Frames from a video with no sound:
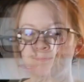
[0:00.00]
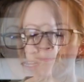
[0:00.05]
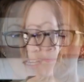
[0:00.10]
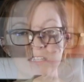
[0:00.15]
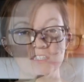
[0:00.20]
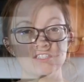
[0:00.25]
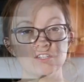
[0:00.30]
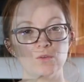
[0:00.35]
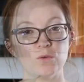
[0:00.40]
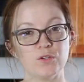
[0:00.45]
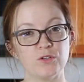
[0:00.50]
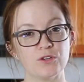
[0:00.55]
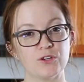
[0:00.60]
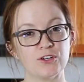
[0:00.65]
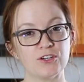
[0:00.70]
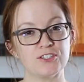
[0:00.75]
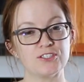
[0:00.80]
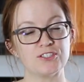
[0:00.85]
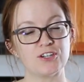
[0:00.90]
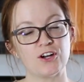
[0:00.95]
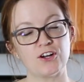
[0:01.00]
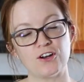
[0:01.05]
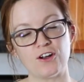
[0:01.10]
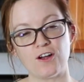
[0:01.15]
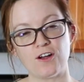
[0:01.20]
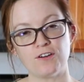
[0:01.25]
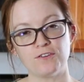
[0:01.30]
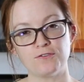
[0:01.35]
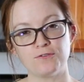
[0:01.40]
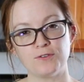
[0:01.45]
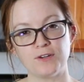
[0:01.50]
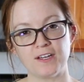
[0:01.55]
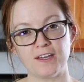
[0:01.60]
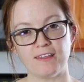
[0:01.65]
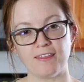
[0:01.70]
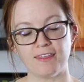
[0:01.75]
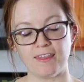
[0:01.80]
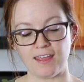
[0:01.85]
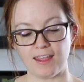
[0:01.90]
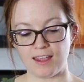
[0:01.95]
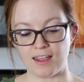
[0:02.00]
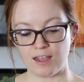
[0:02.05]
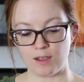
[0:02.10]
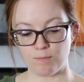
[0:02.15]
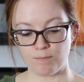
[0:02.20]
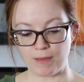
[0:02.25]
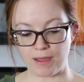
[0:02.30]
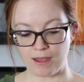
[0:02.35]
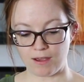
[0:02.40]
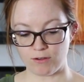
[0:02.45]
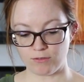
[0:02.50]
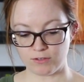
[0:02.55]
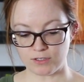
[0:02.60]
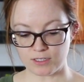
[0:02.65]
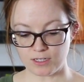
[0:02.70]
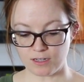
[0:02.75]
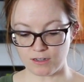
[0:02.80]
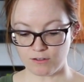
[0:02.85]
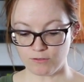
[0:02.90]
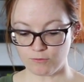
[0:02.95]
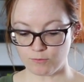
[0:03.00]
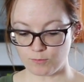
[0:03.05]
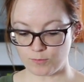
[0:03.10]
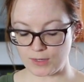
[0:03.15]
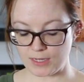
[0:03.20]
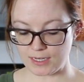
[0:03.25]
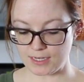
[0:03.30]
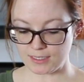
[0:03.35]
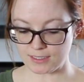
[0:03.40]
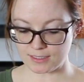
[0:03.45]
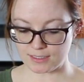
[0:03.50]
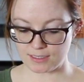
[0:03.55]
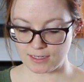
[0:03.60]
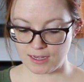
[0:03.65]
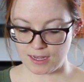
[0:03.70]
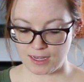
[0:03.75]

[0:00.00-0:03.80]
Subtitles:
So we are going to start off with a pound of meat.